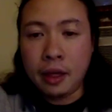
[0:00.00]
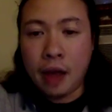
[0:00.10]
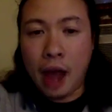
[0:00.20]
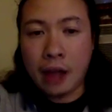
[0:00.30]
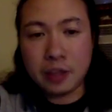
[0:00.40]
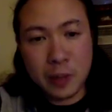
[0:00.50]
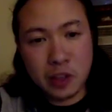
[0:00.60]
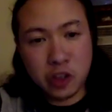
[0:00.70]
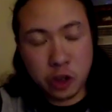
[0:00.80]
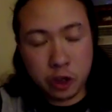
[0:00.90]
I
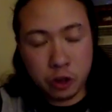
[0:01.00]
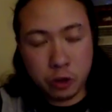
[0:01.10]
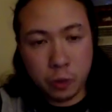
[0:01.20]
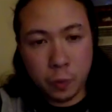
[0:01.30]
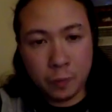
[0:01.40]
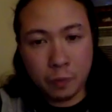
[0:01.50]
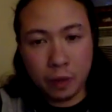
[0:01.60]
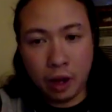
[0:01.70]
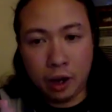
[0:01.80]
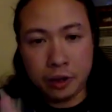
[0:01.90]
speak to you
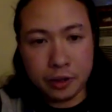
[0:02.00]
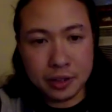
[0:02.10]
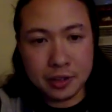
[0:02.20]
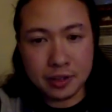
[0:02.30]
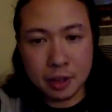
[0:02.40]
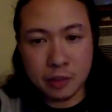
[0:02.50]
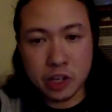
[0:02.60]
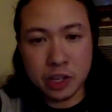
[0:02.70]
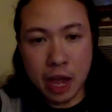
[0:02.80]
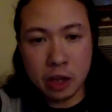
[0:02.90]
under this
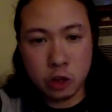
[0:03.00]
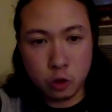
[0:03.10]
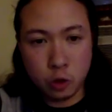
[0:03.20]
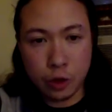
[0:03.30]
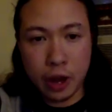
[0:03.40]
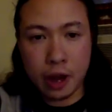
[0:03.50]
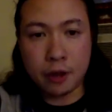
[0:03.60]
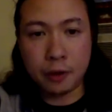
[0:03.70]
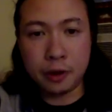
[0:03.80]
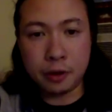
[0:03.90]
assumption that you create
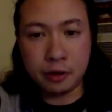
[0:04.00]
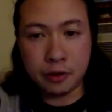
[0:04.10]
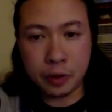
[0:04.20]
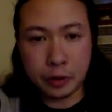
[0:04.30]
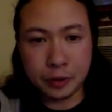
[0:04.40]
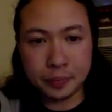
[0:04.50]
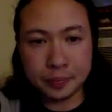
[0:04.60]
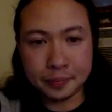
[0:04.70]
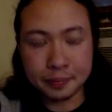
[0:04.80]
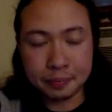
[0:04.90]
your universe.
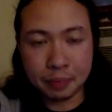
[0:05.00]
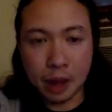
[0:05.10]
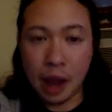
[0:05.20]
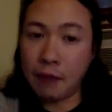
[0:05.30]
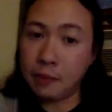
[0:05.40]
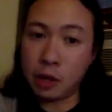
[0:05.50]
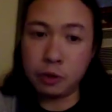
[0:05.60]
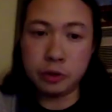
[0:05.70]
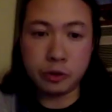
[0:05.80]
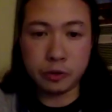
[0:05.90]
I have my
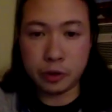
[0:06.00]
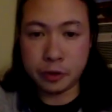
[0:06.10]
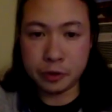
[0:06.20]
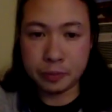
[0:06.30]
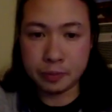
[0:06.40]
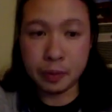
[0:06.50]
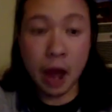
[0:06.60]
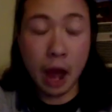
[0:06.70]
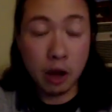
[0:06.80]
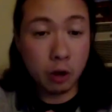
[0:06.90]
own universe, but
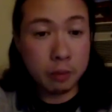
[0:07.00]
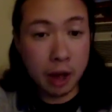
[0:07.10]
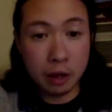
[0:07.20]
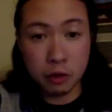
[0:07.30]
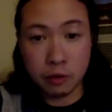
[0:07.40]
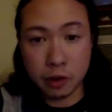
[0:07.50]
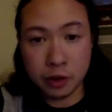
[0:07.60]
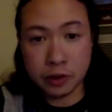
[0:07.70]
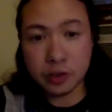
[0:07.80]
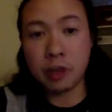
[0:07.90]
I know in my
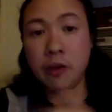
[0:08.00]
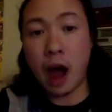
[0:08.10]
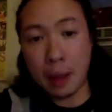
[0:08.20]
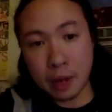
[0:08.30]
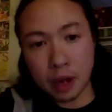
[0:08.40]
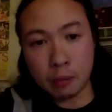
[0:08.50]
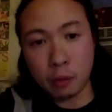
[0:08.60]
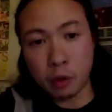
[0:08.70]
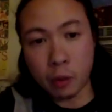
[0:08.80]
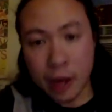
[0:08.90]
universe, if I become
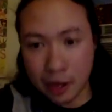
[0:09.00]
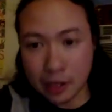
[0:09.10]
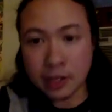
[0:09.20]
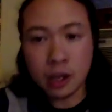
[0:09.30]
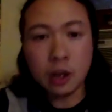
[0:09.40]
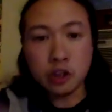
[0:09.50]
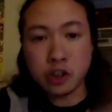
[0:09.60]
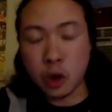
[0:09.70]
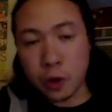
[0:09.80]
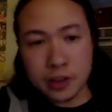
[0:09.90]
more awakened,
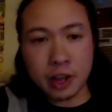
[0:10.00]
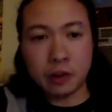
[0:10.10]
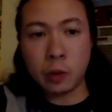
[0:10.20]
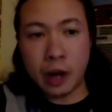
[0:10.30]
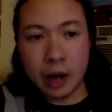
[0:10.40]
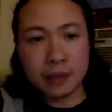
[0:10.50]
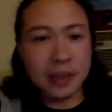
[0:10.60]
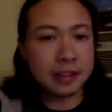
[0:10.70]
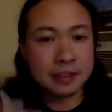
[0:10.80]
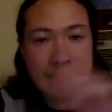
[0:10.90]
so does everyone else
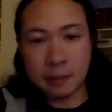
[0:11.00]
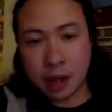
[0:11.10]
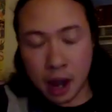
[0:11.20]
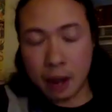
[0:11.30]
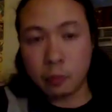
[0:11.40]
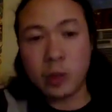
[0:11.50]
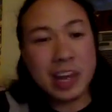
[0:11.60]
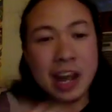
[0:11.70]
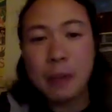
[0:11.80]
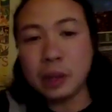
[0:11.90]
at the same time. We
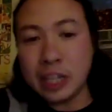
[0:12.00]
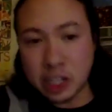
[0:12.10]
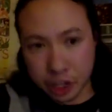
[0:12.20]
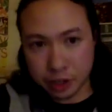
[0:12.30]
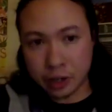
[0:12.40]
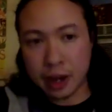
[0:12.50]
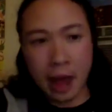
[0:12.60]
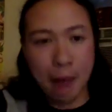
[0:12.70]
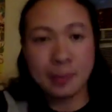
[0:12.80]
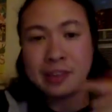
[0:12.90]
enable each other. It
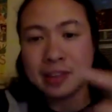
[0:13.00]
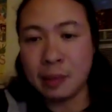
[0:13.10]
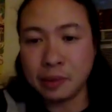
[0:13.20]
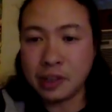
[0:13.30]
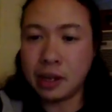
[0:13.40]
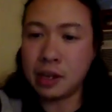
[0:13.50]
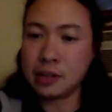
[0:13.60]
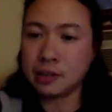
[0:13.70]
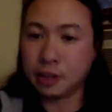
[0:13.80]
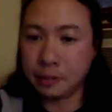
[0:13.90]
happens
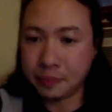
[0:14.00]
simultaneously.